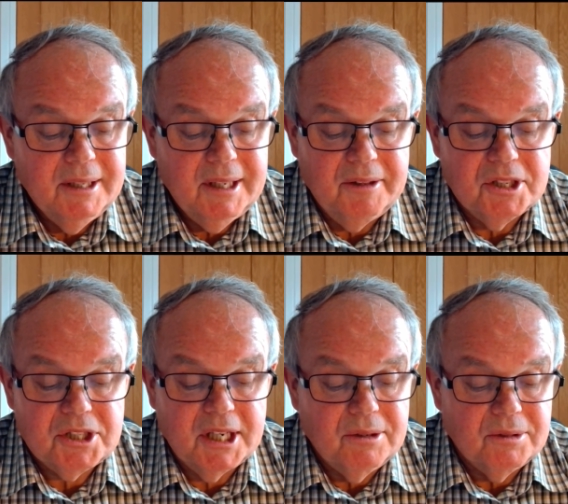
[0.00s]
than the
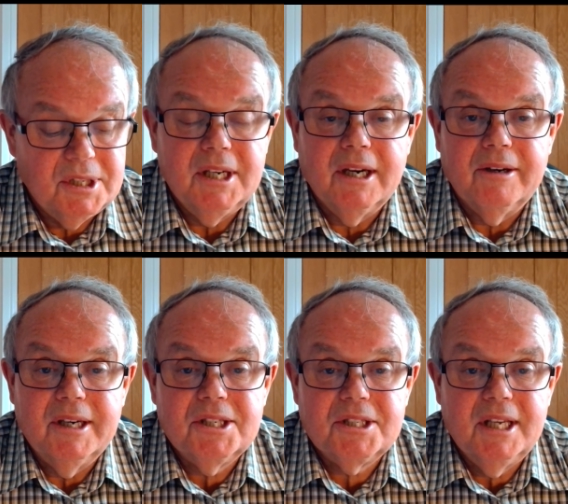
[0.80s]
single
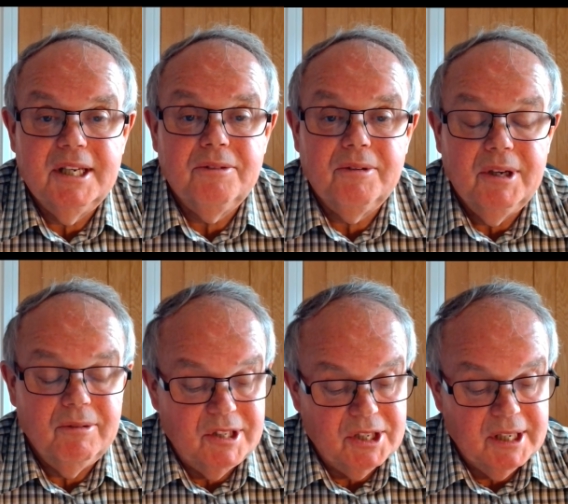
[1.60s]
denarius they'd
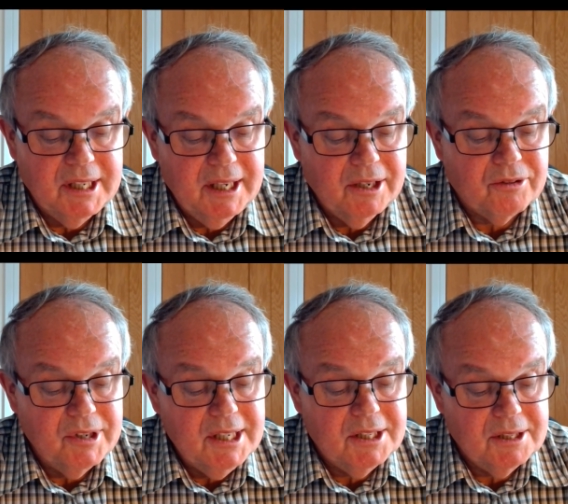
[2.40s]
originally
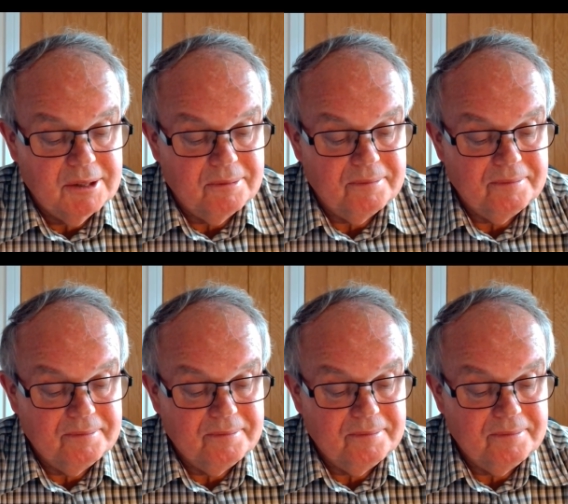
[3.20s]
agreed to.